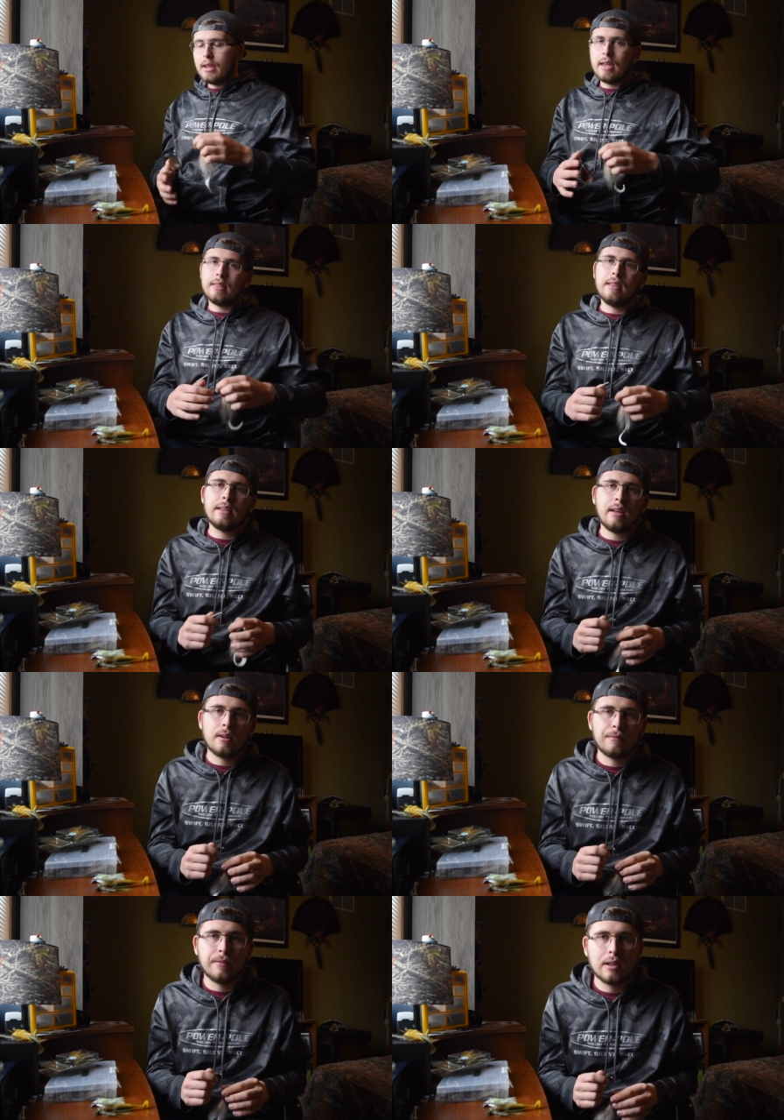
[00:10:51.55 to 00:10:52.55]
And then the
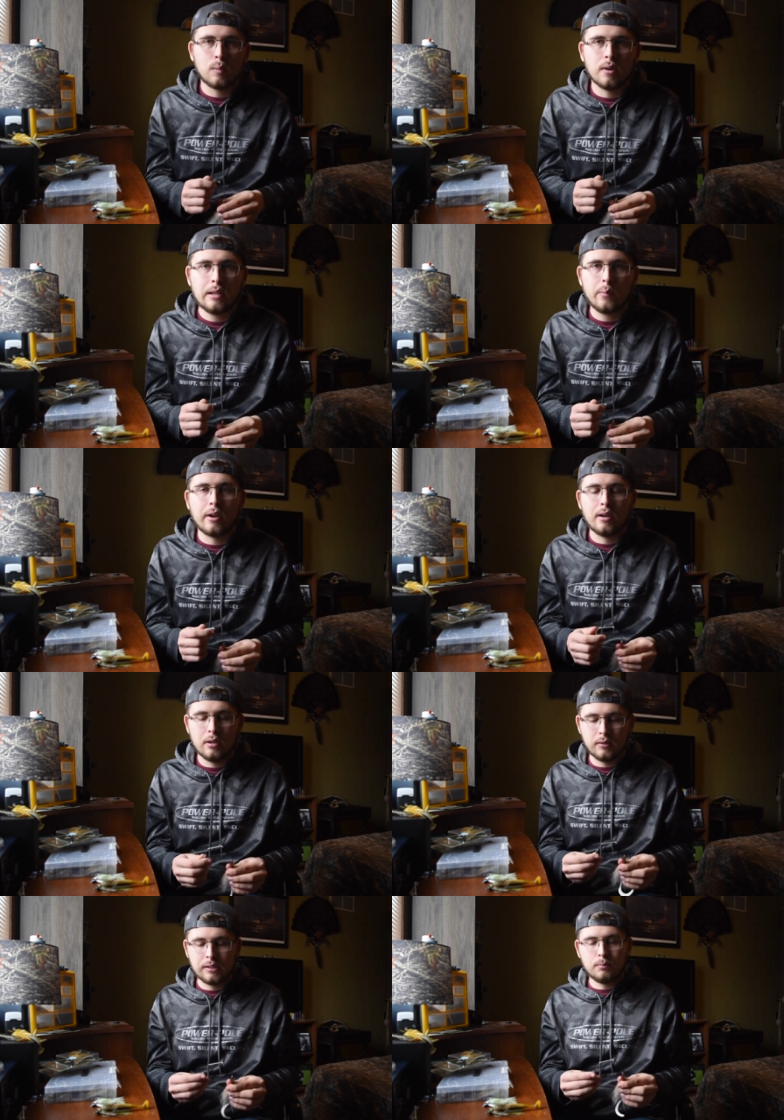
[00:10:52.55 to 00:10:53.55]
other fifth one that we're going to
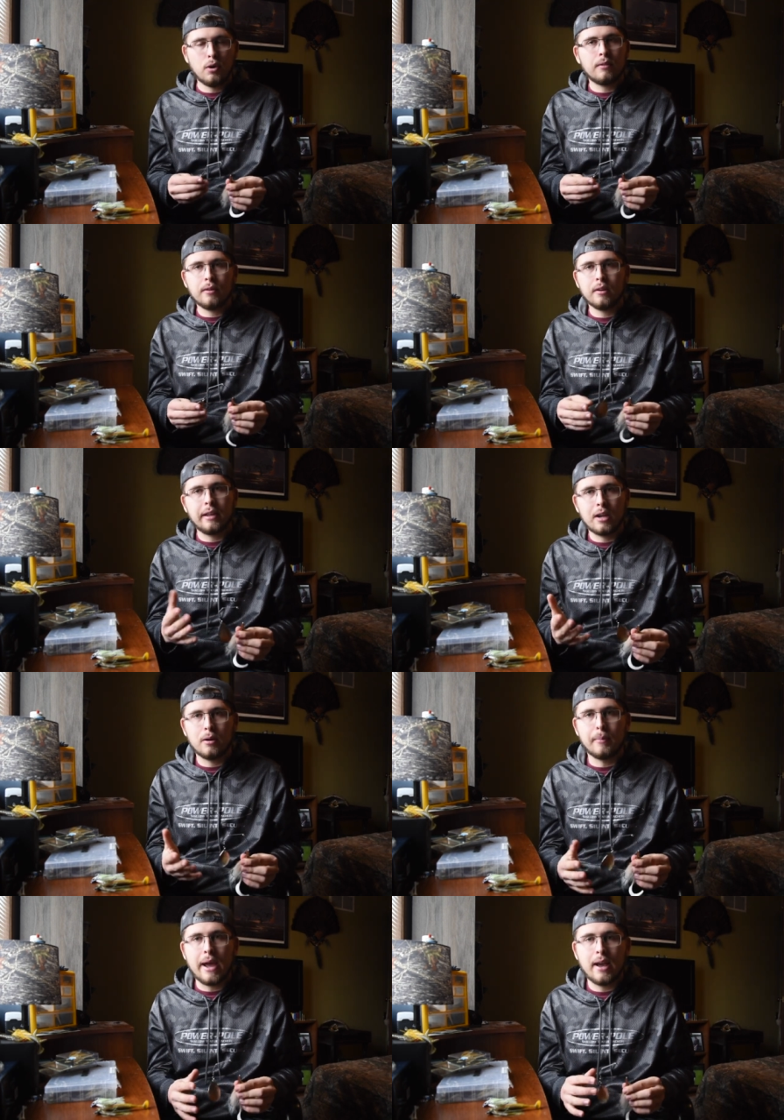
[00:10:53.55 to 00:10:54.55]
use is more for like
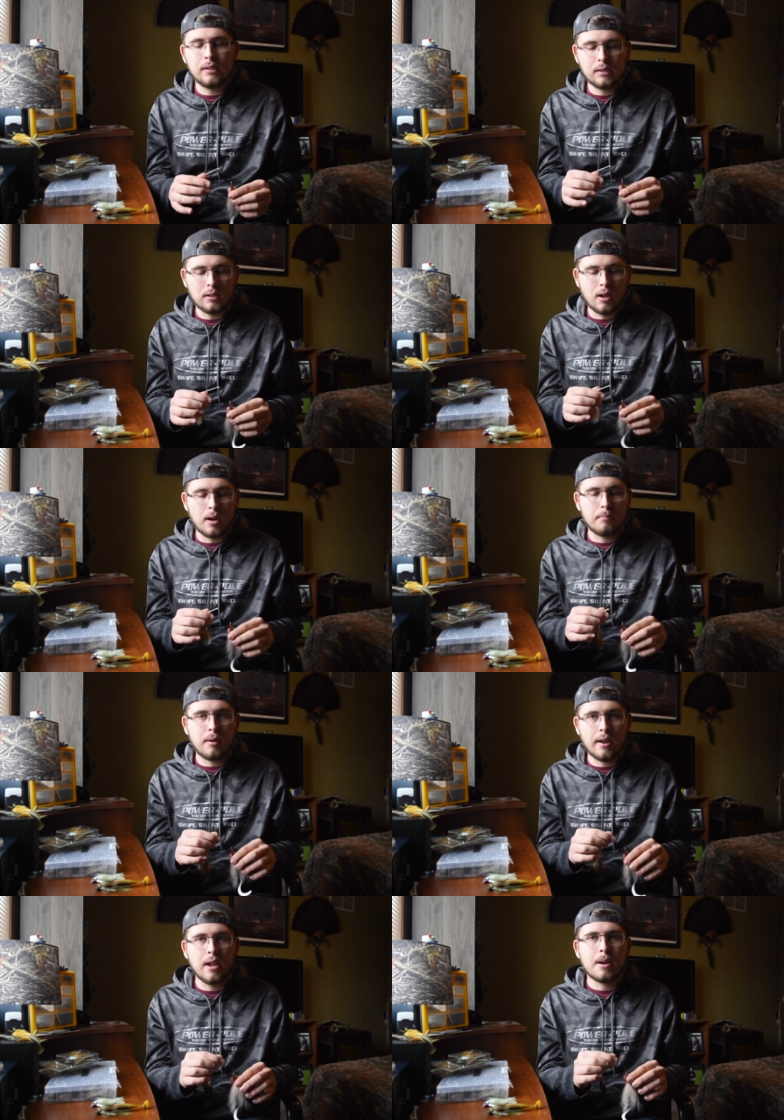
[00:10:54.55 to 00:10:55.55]
your bass, uh,
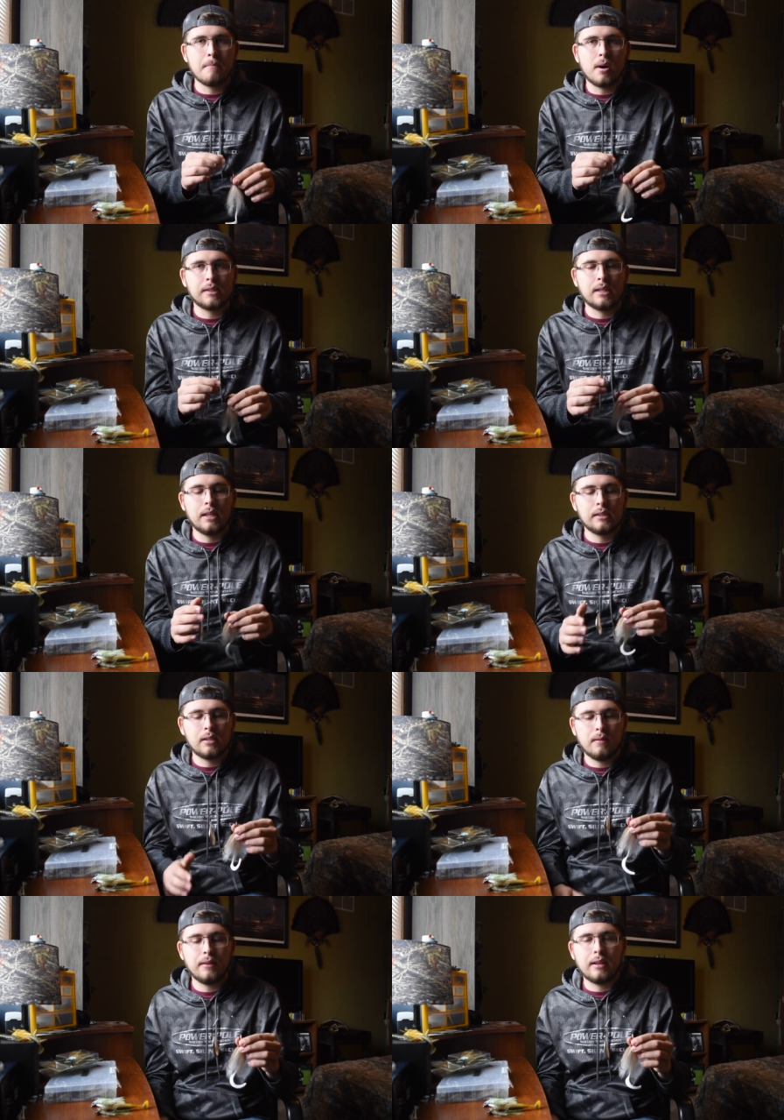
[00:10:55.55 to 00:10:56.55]
pike, muskie,
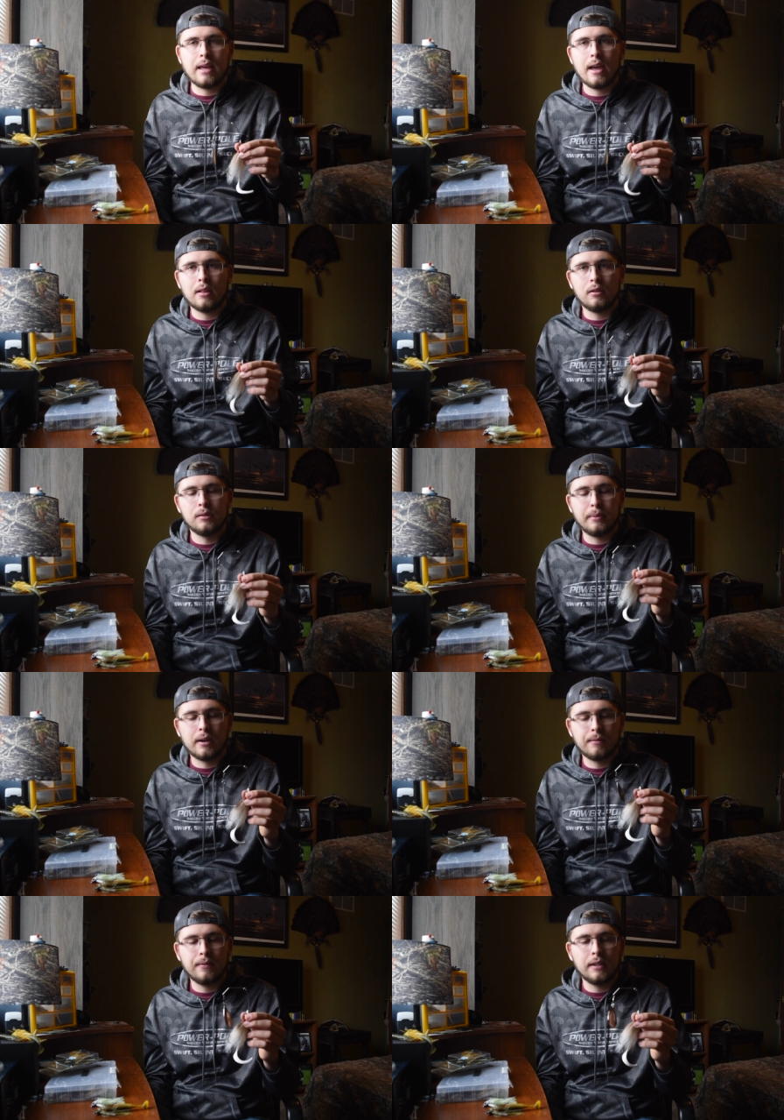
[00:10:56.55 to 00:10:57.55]
stuff like that. Those
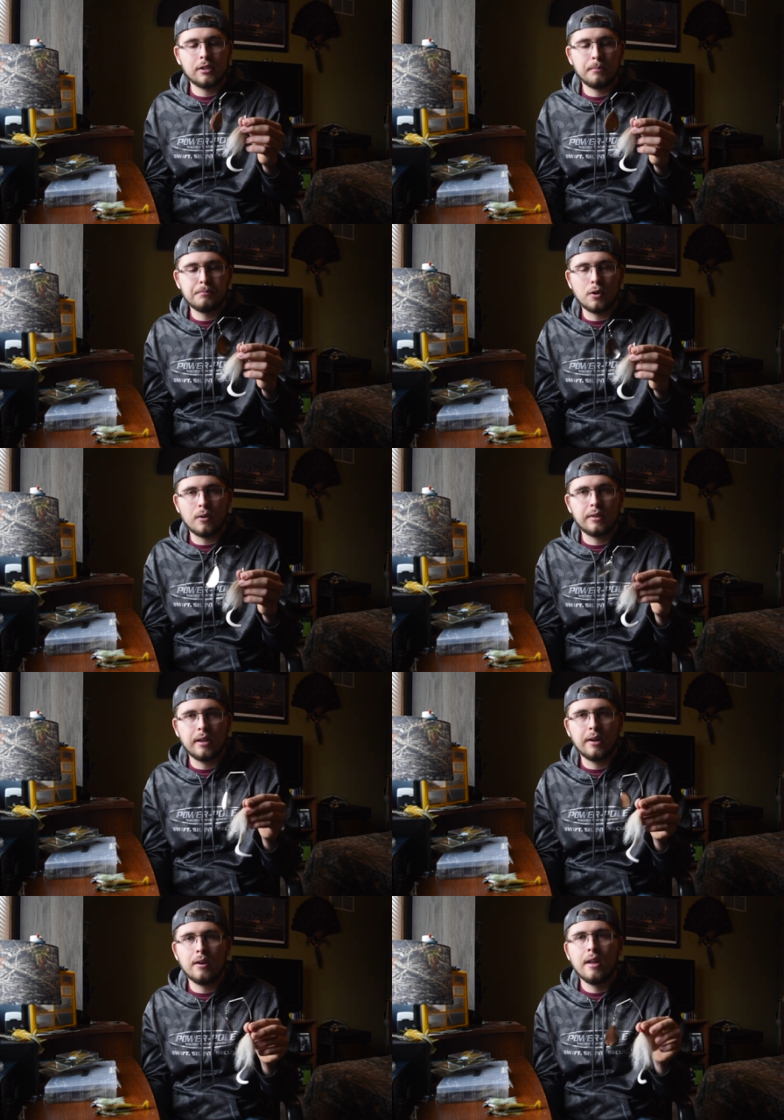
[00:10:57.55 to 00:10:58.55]
bigger fish up north
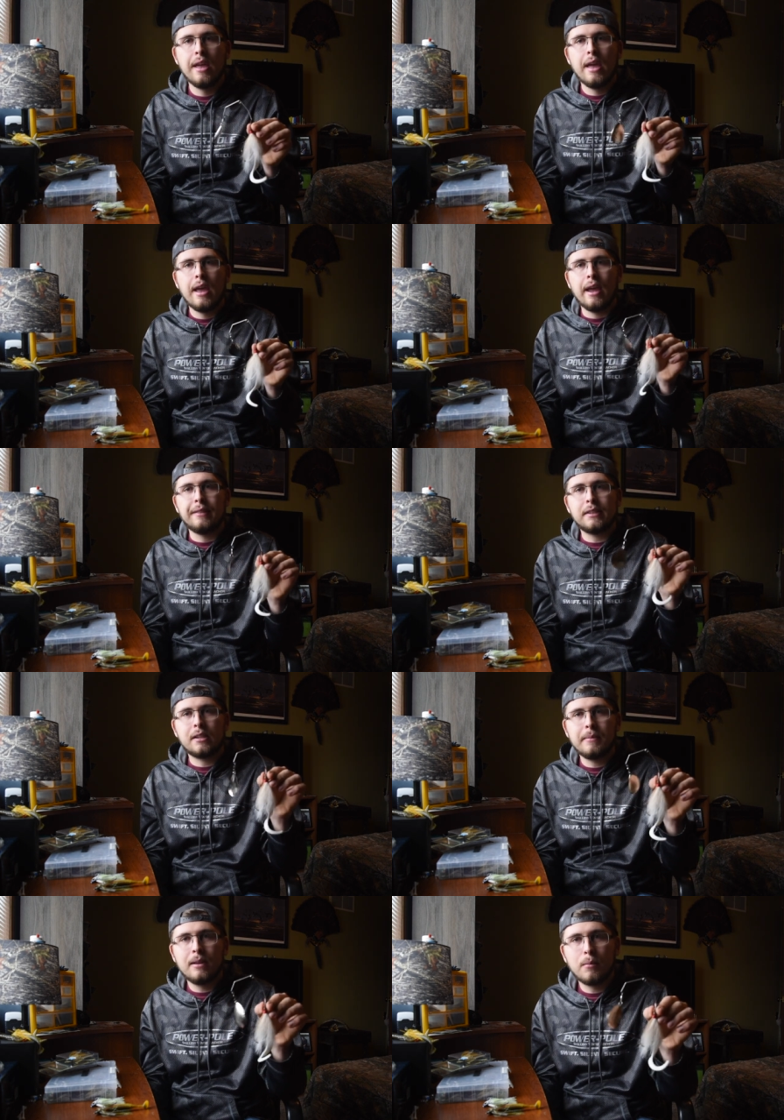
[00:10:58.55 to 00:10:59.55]
here. And that's
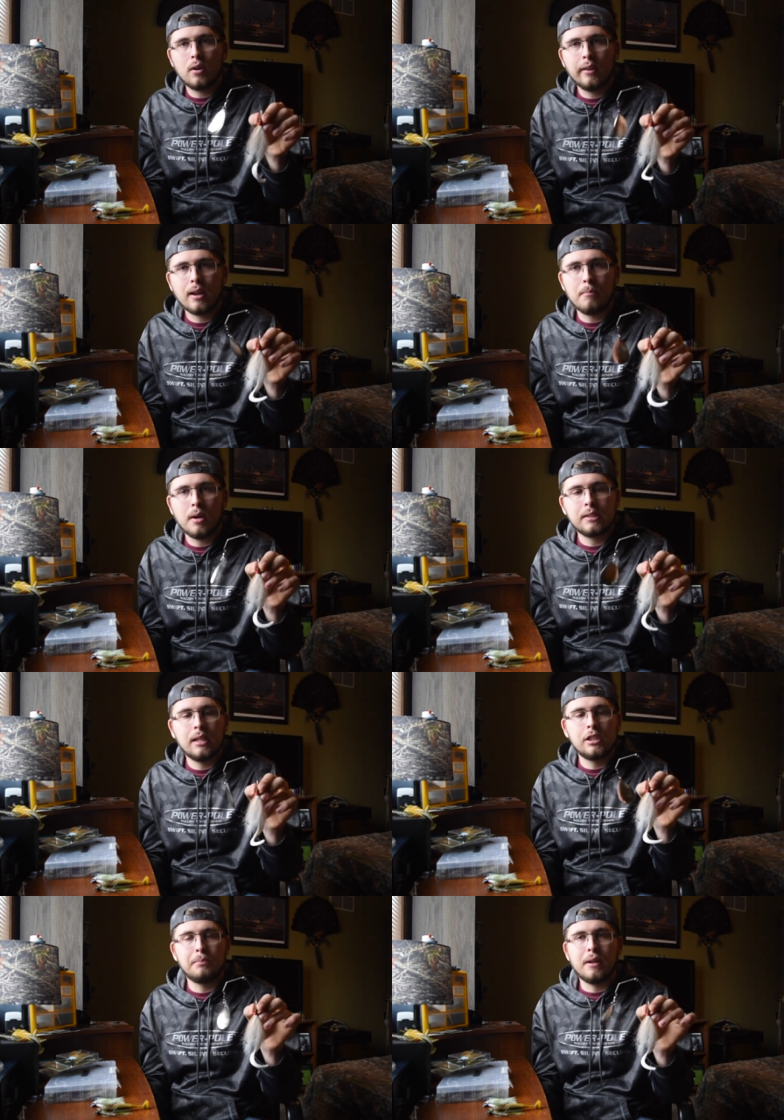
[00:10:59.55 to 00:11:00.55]
going to be more like a
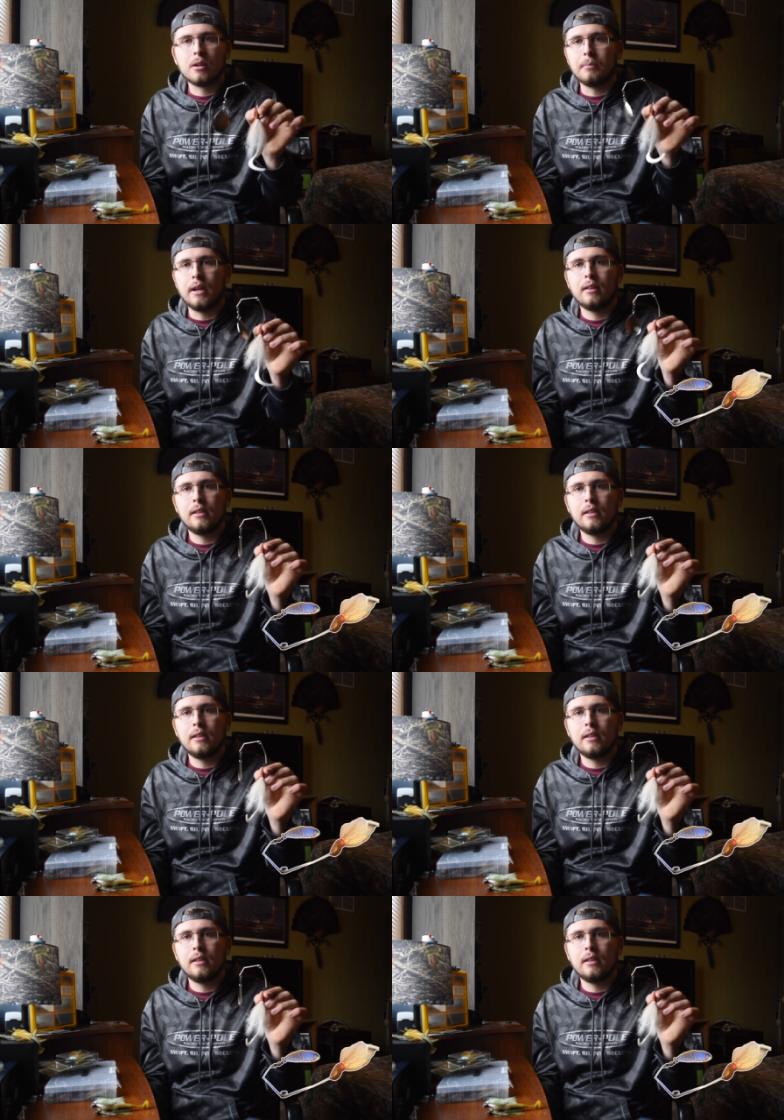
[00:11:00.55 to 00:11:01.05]
musky spinnerbait.